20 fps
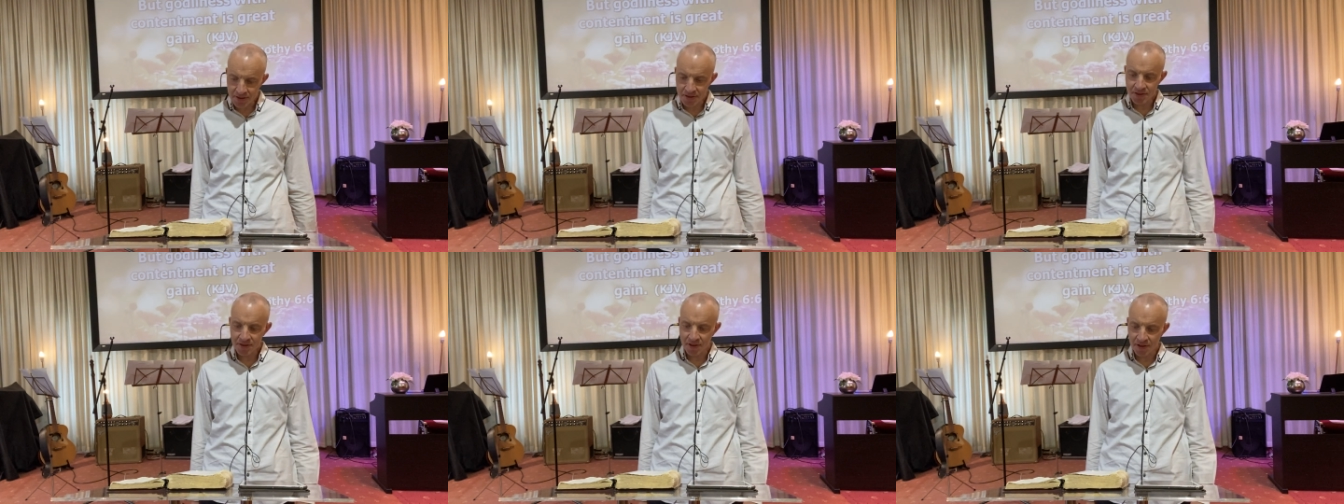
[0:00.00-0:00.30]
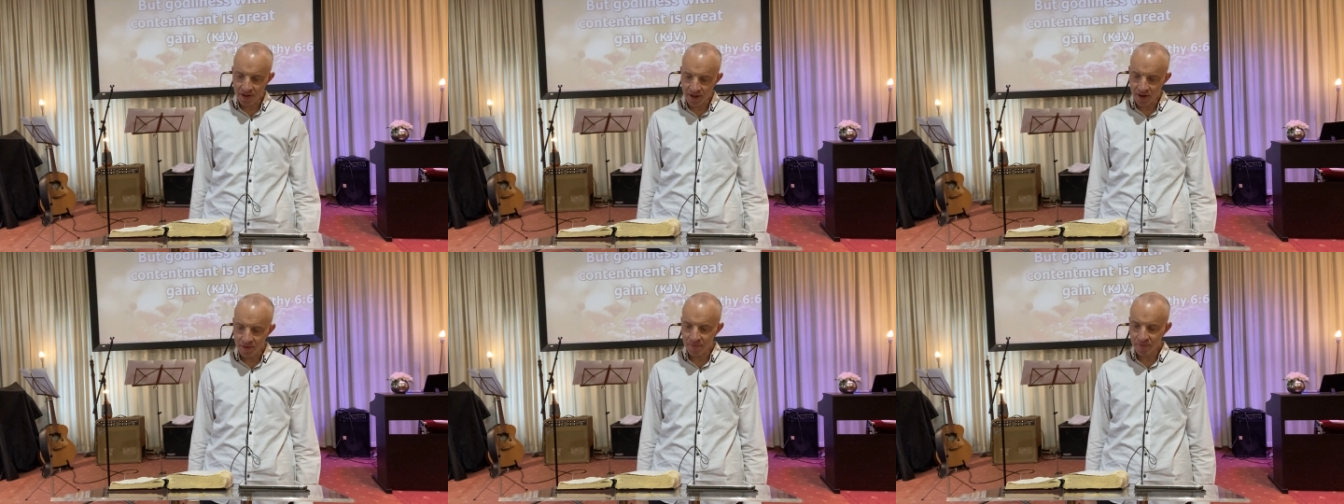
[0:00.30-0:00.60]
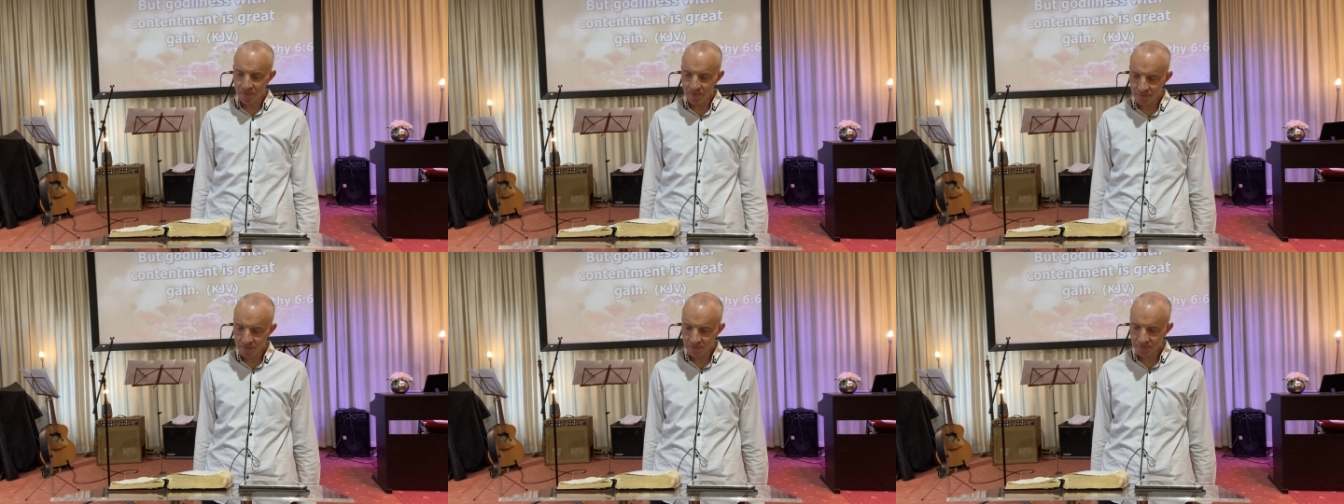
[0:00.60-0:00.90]
in Him.
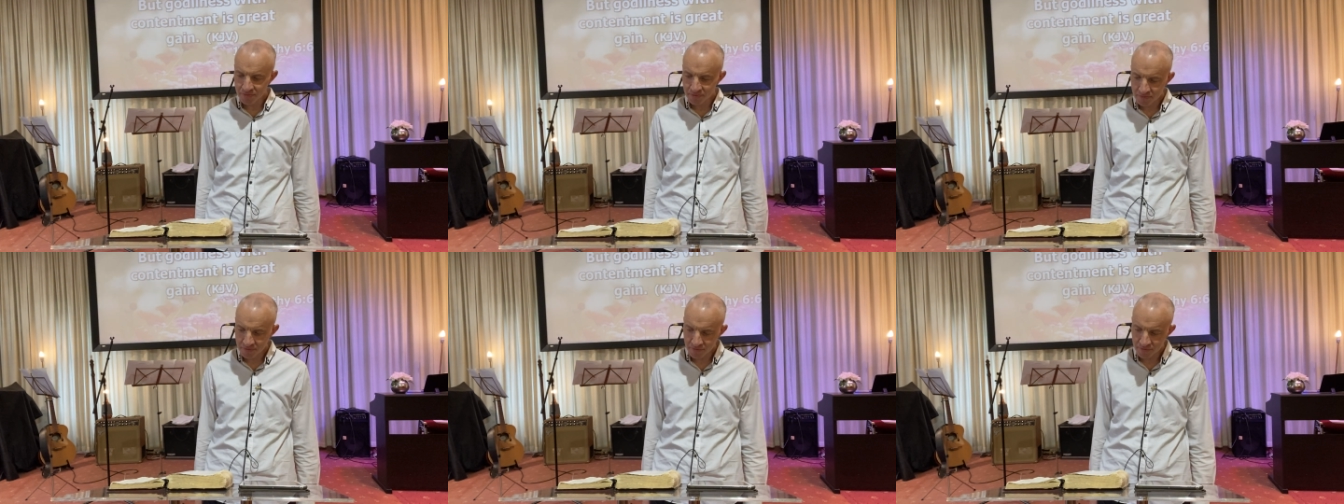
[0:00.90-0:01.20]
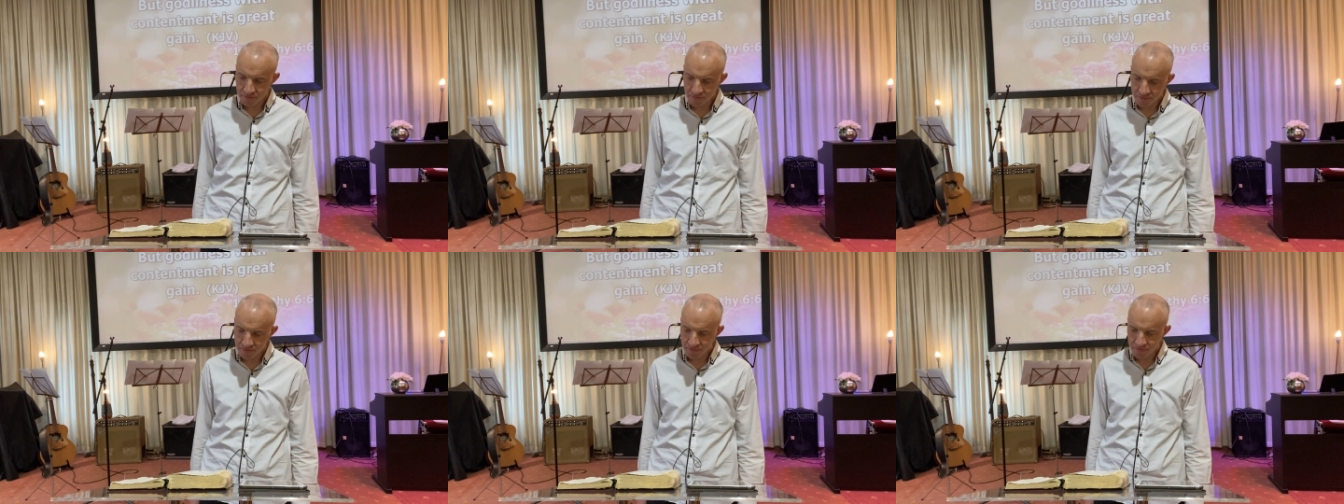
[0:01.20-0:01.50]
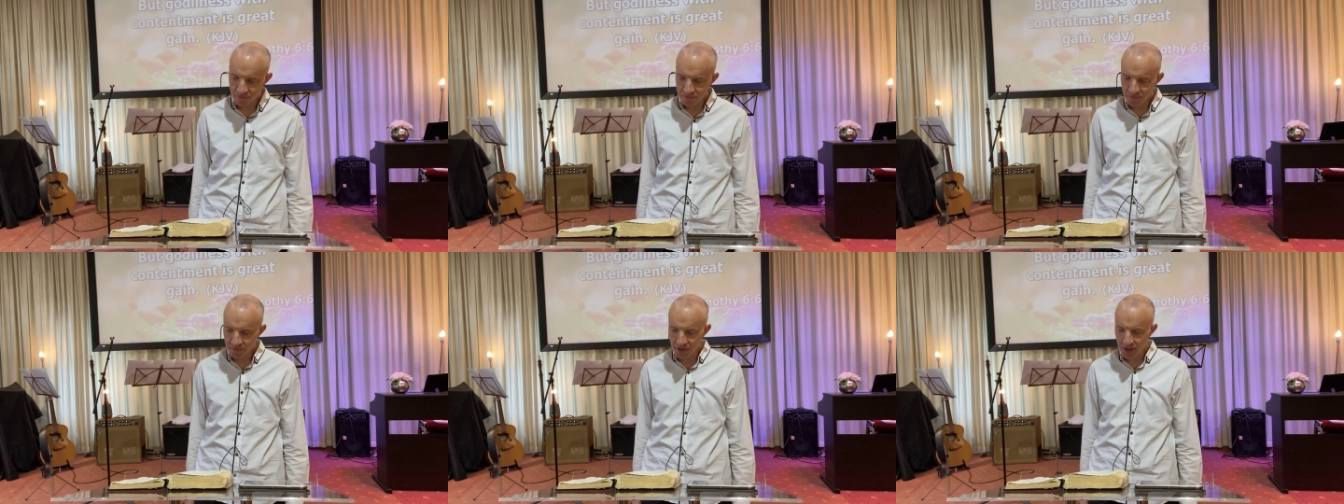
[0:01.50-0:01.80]

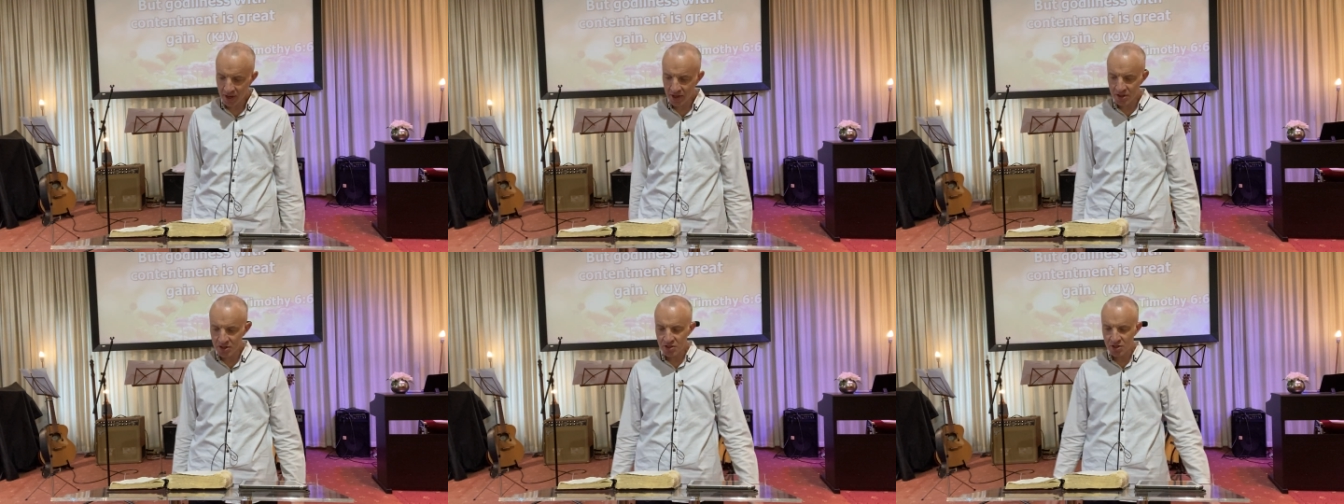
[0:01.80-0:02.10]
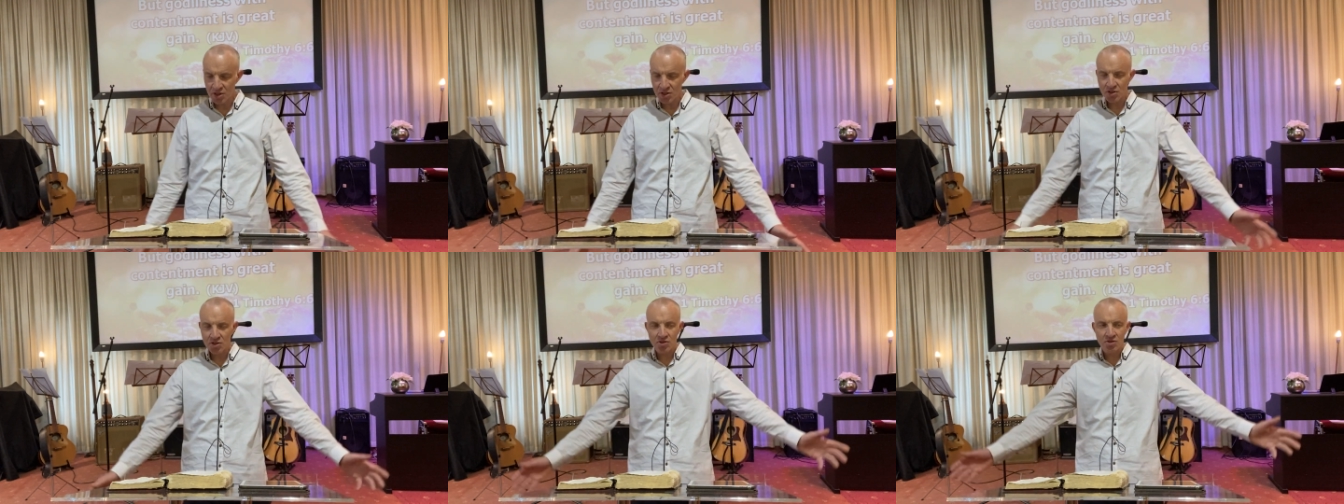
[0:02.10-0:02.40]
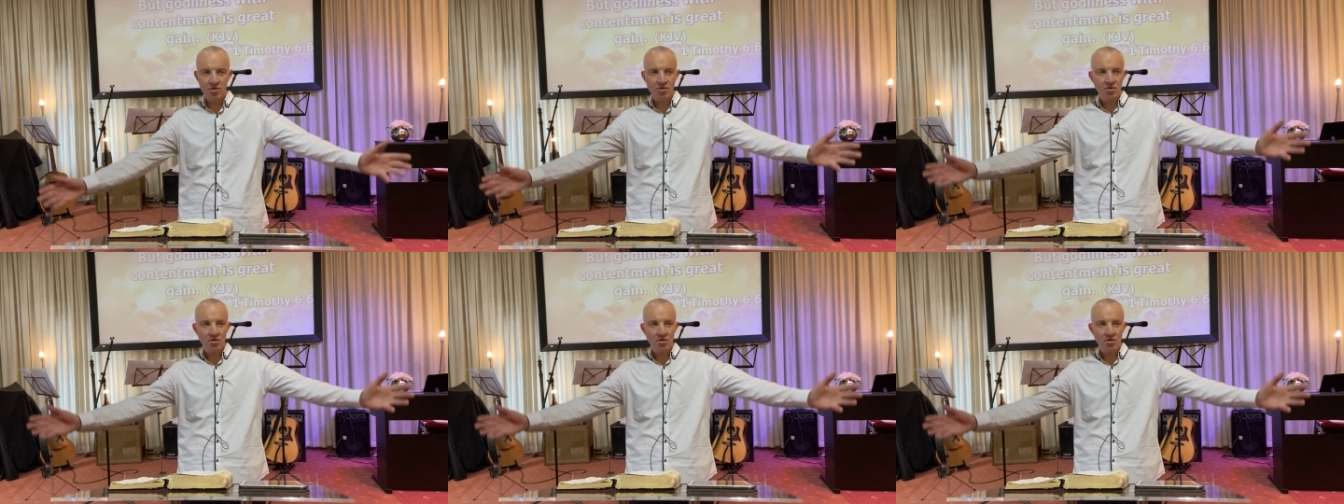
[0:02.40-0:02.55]
He is just